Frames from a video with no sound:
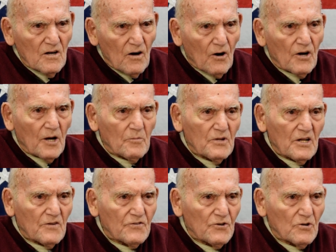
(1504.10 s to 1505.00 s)
Oh, I
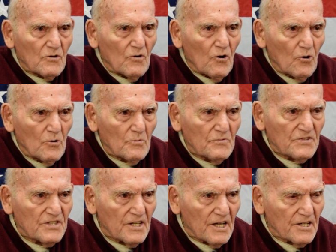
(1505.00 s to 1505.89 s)
plowed funeral
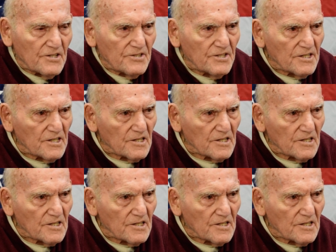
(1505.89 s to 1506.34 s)
homes and